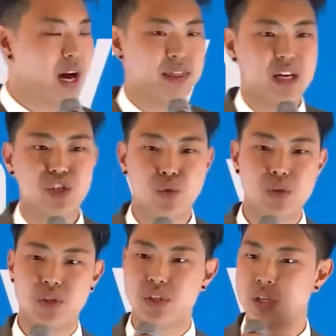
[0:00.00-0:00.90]
I thought she
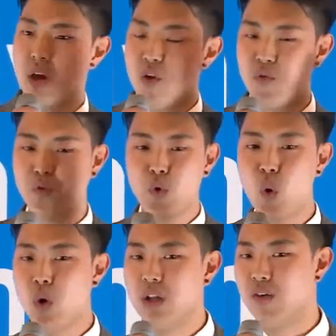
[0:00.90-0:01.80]
was just
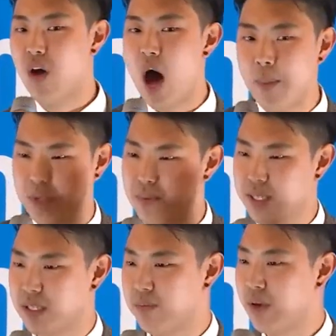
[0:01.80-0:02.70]
full of
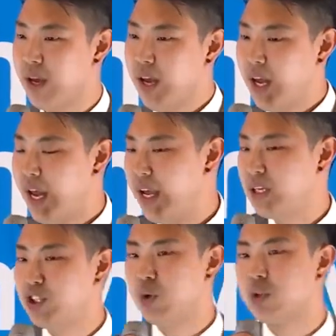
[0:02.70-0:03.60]
optimism,
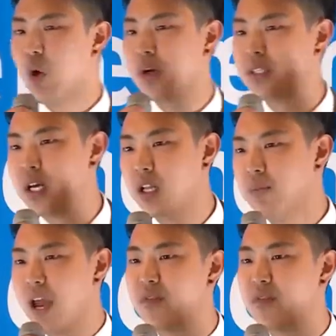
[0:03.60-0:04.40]
and she was always telling me